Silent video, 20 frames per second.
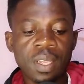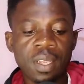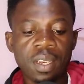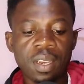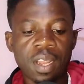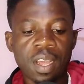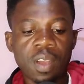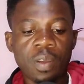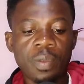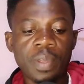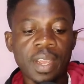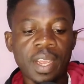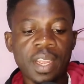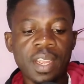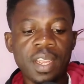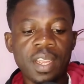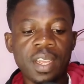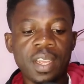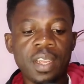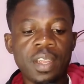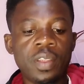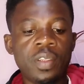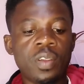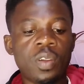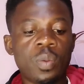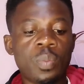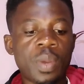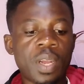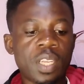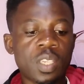Now we are here,
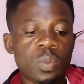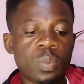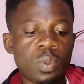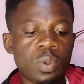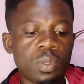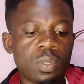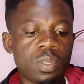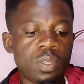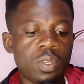your passport.